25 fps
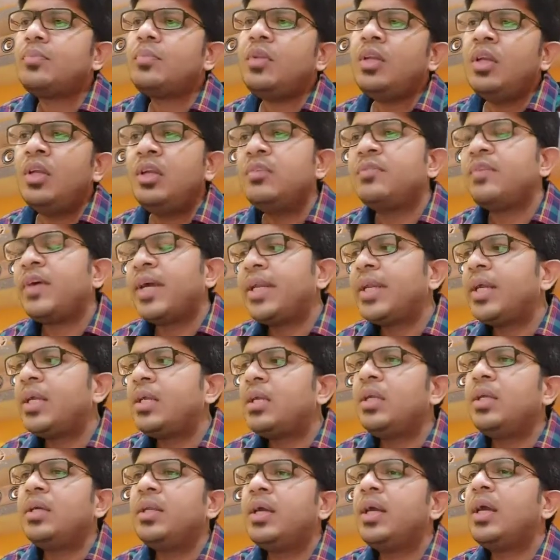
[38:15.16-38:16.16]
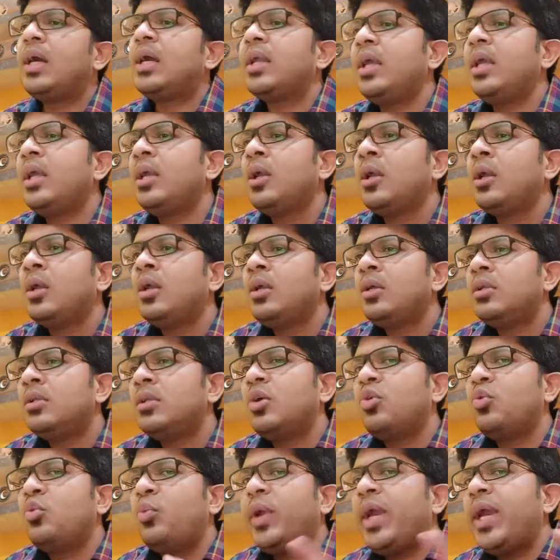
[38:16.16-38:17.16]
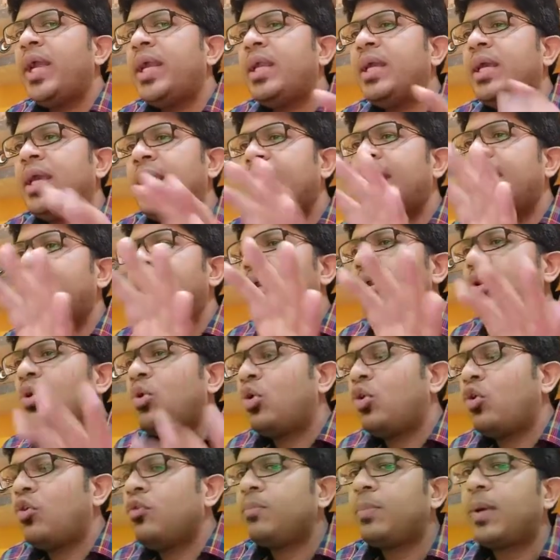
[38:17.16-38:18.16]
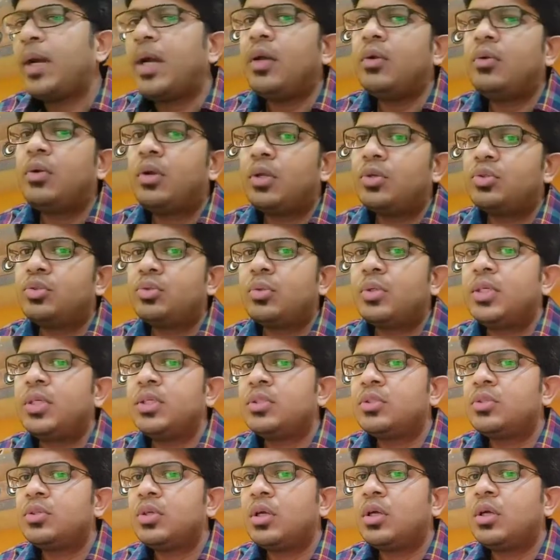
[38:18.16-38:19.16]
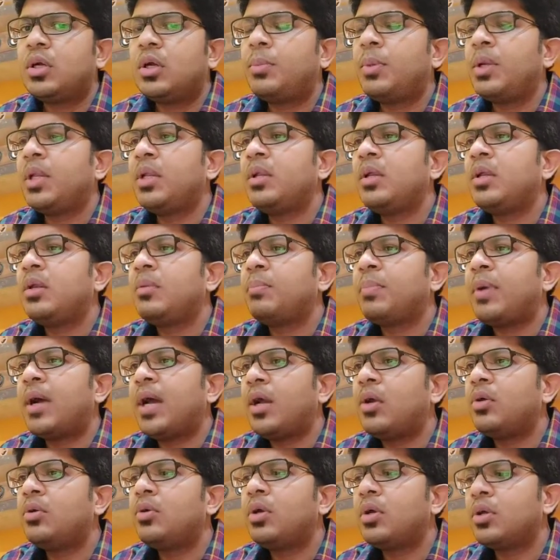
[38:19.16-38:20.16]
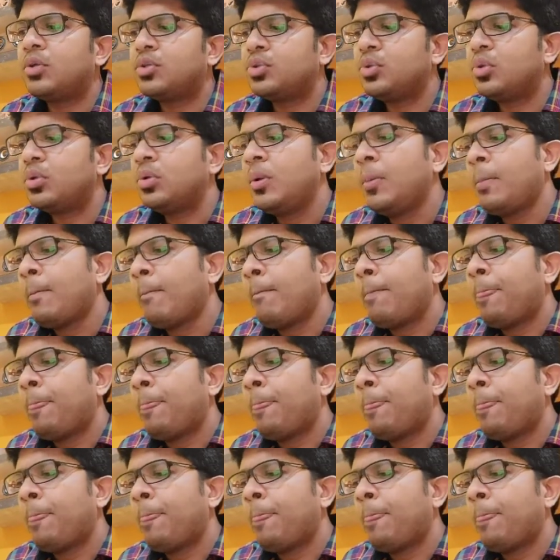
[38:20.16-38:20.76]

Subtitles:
infinitely regarding the weight gain of pioglitazone. It's in pioglitazone,